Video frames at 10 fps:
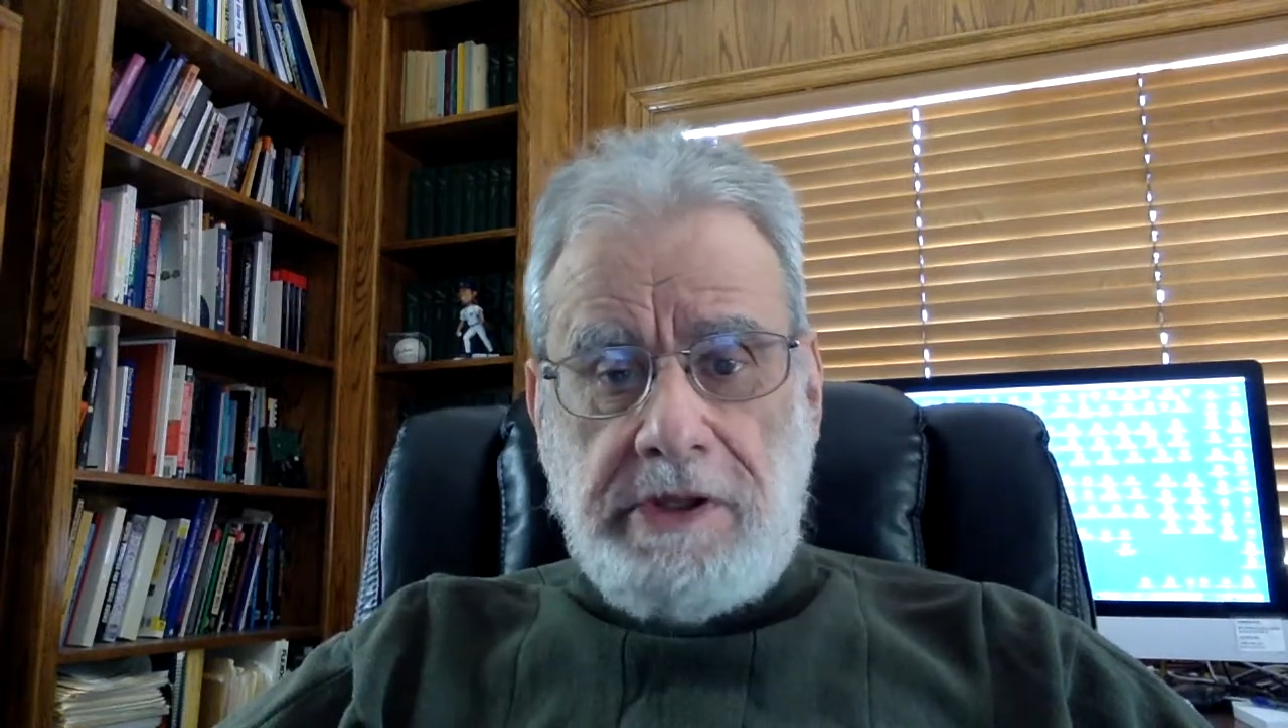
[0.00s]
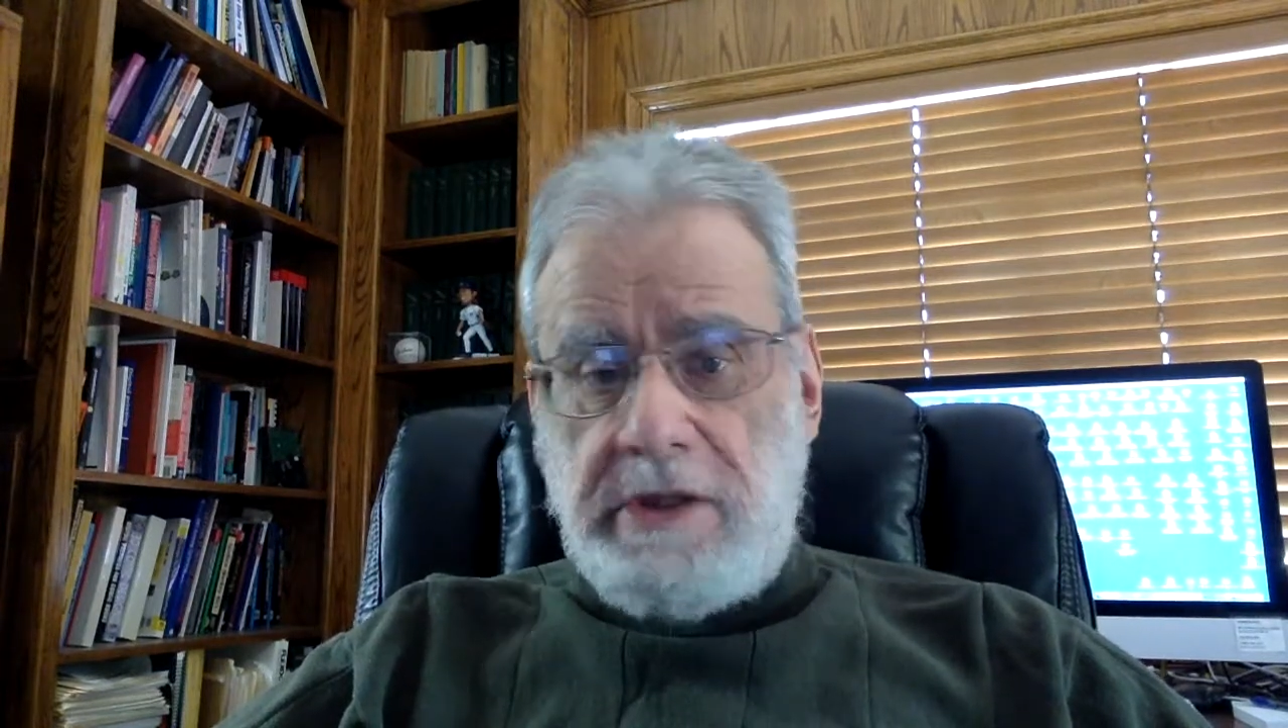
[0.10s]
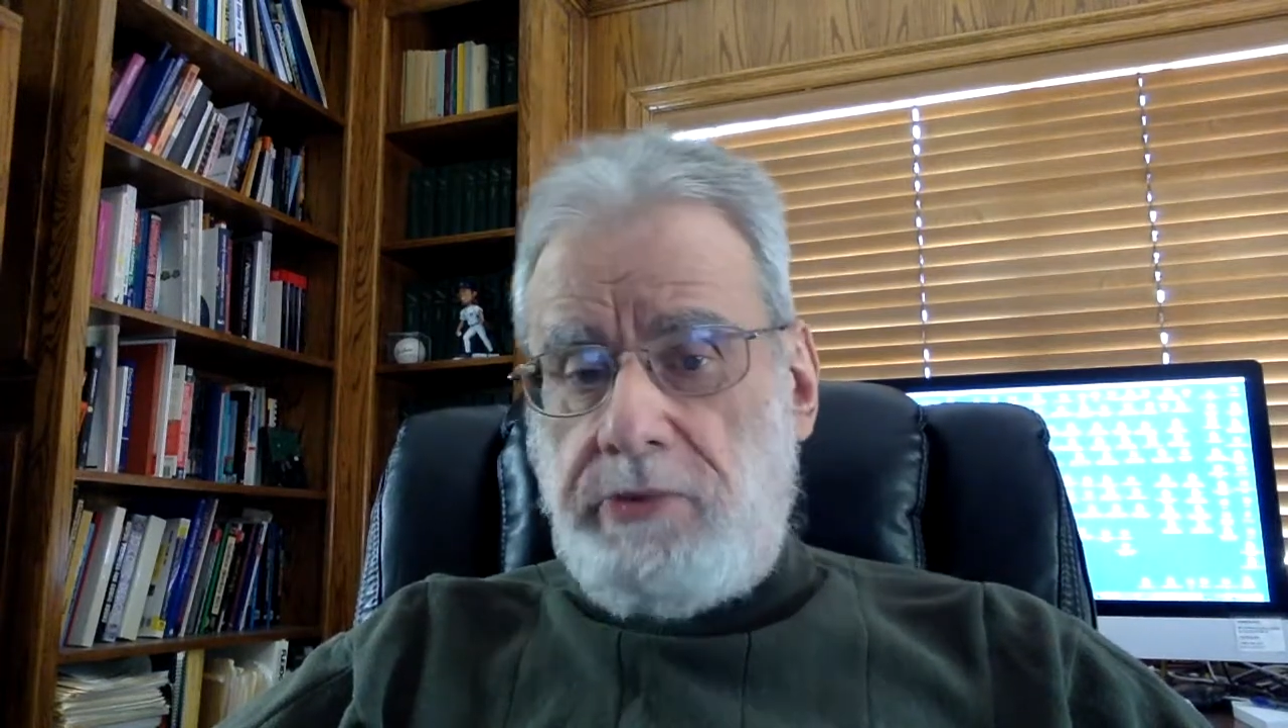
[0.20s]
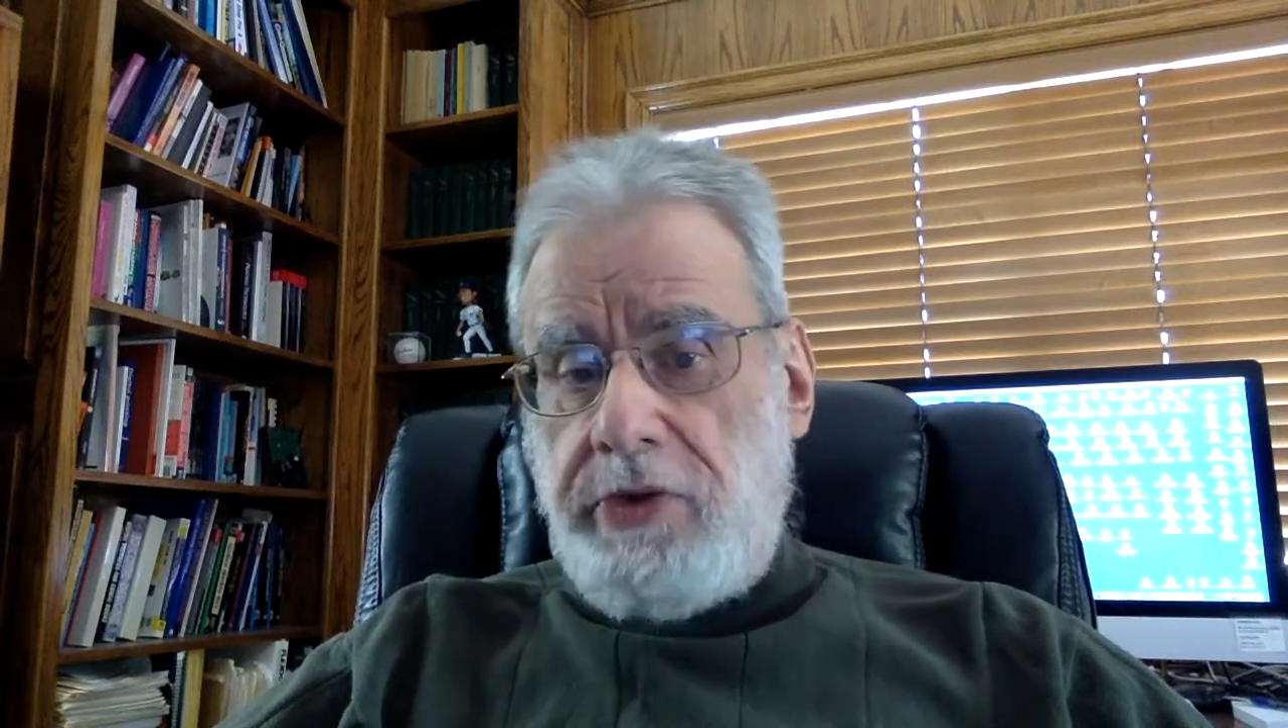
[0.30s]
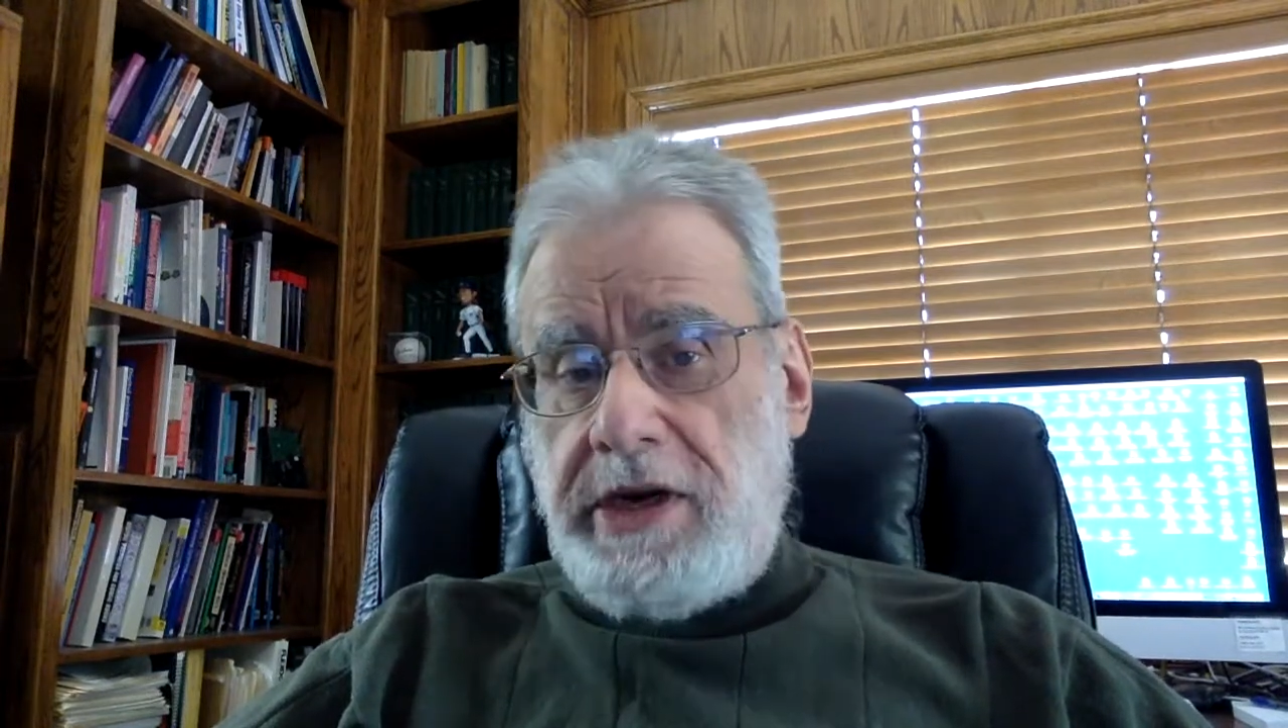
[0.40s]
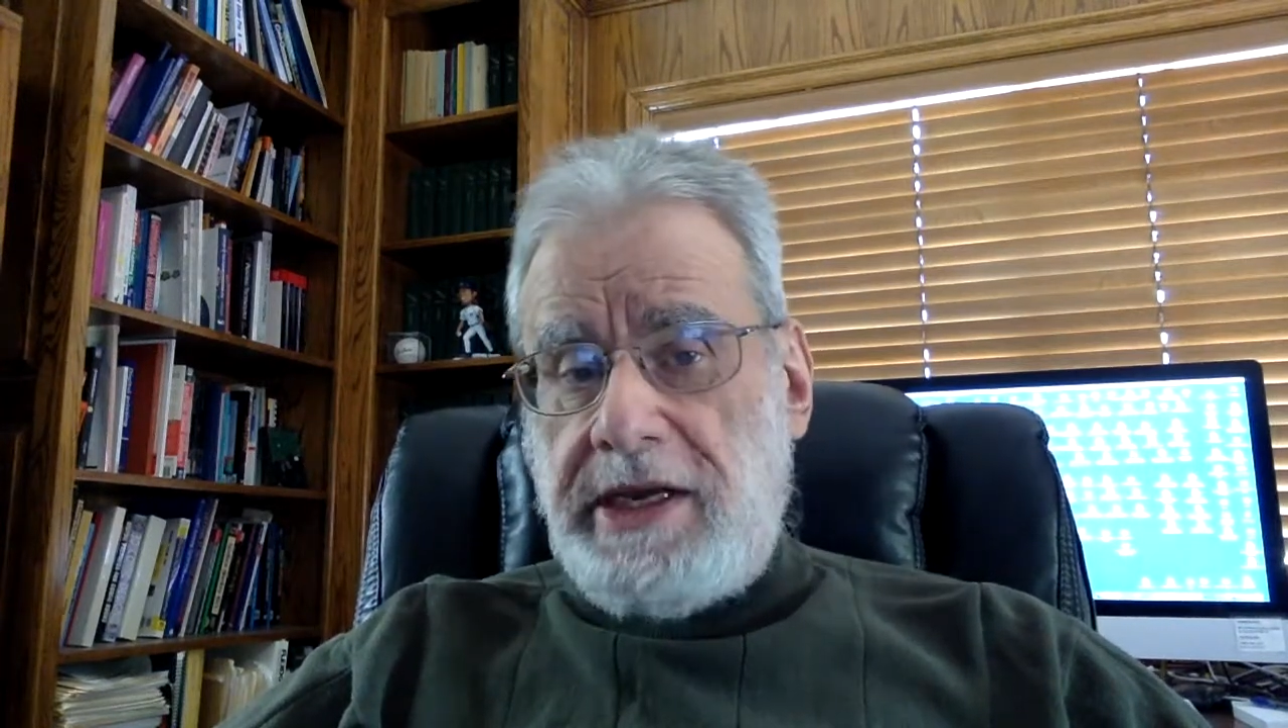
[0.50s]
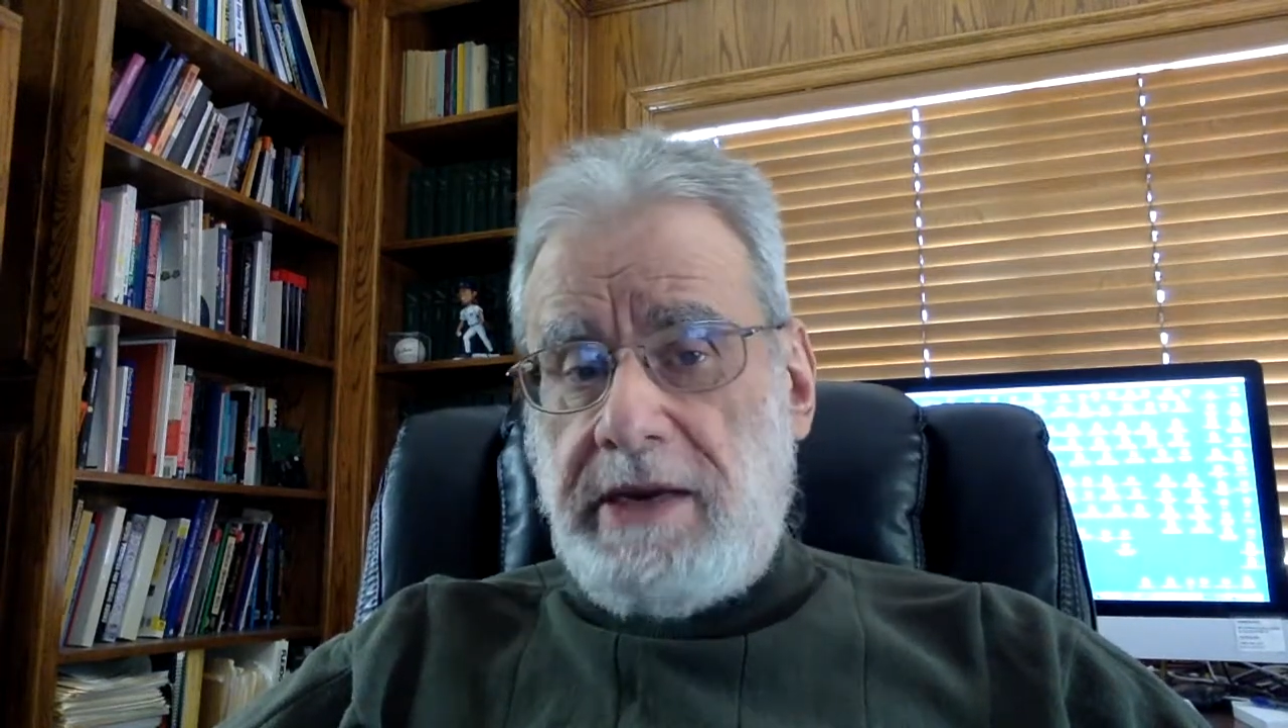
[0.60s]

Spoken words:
in the printing